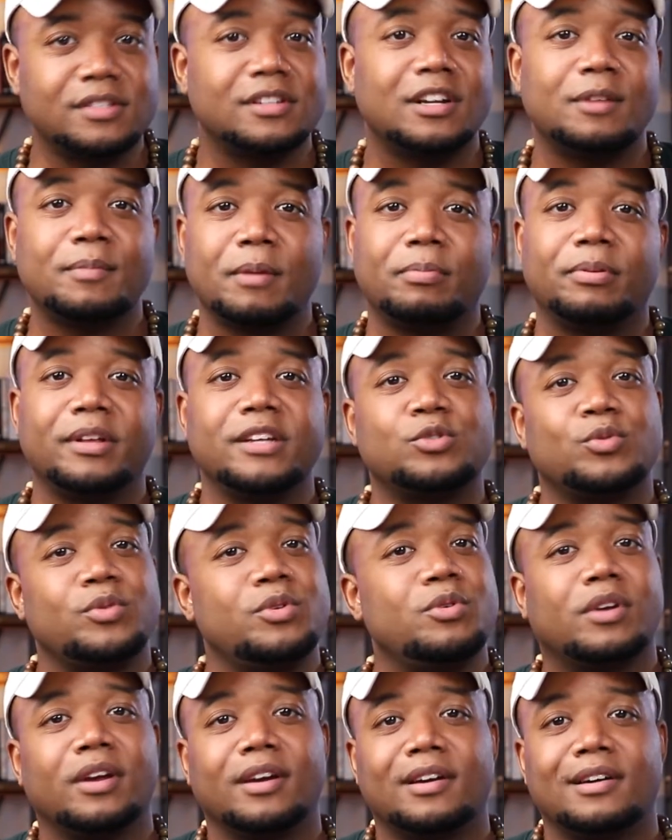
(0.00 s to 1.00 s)
is going to be a place where
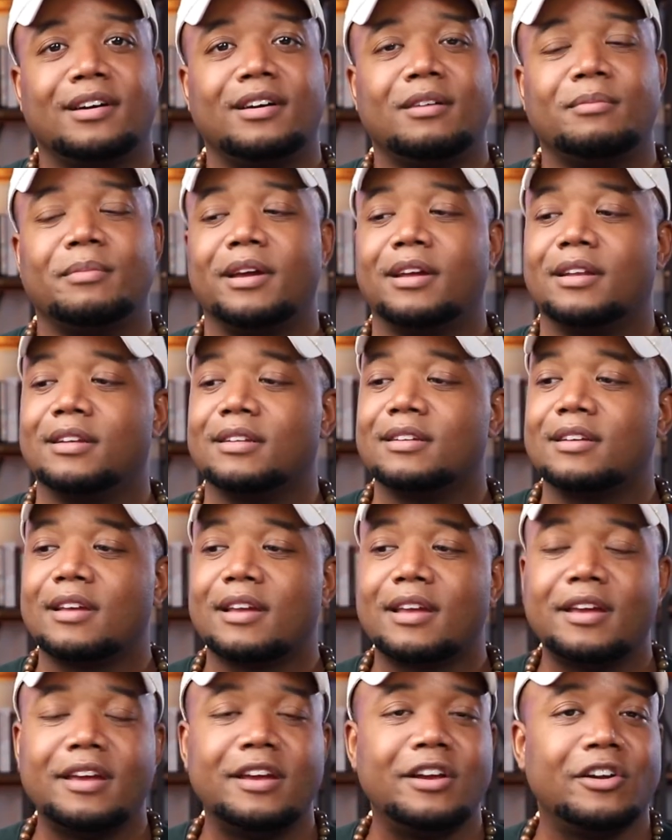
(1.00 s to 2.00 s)
you can come and
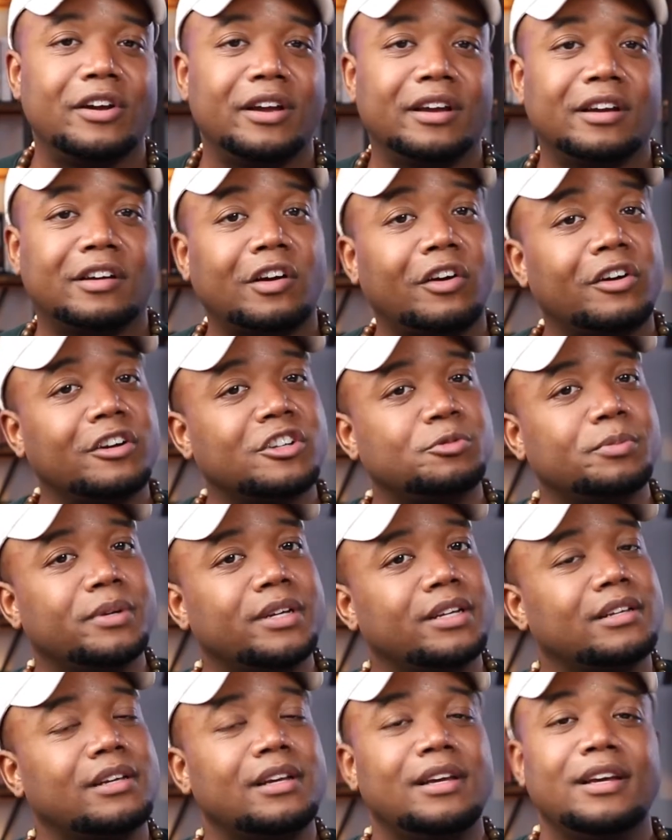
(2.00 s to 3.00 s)
hear
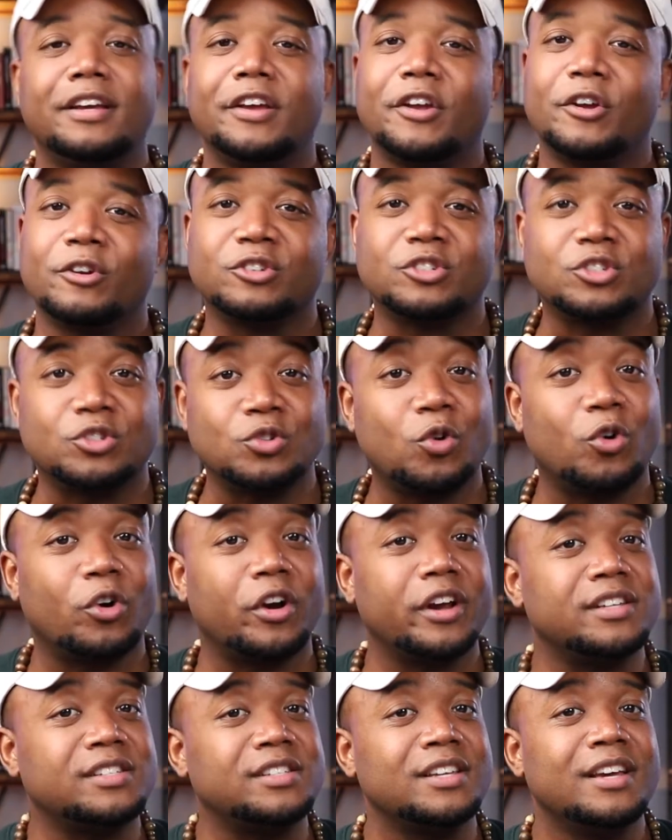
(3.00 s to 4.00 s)
encouragement, hear
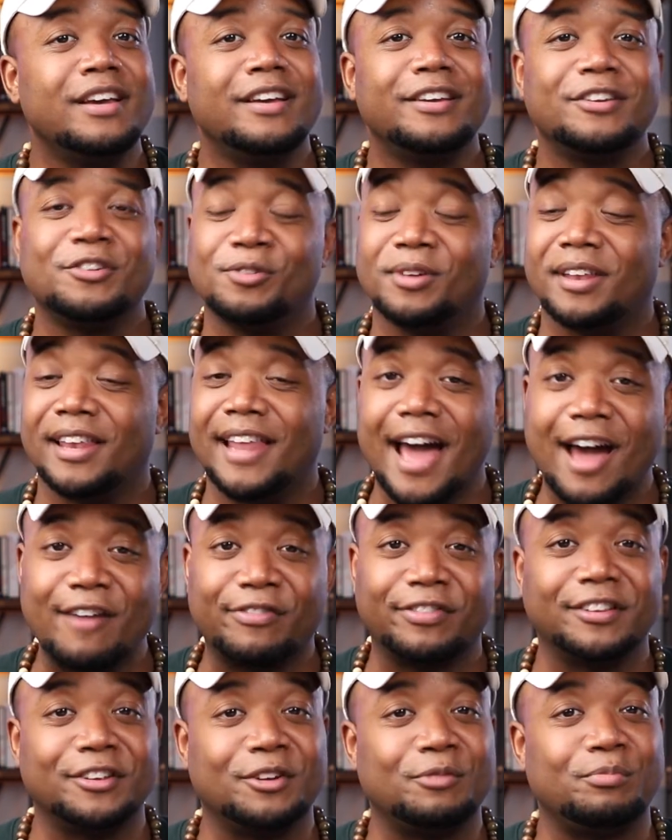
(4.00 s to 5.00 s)
stories. You'll
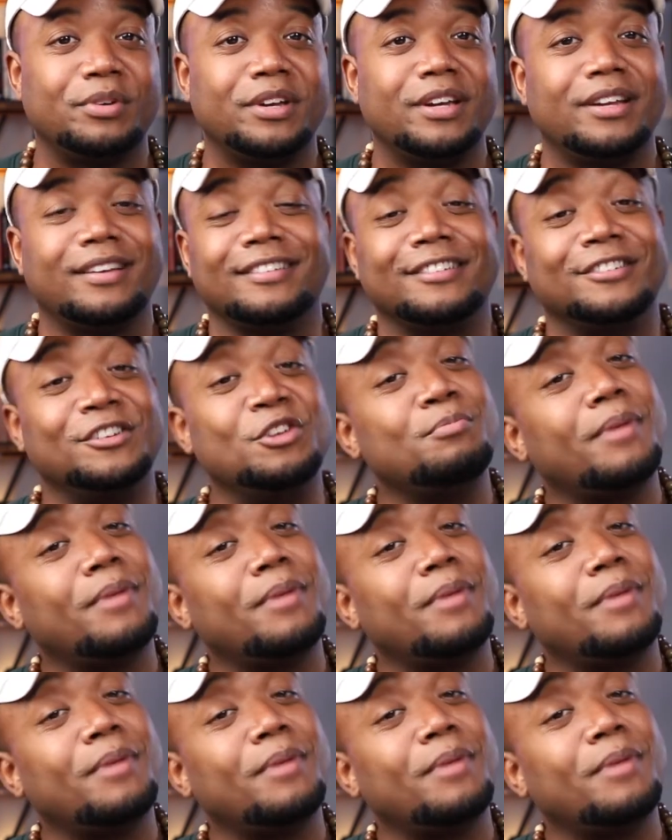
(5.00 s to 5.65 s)
laugh a little bit. You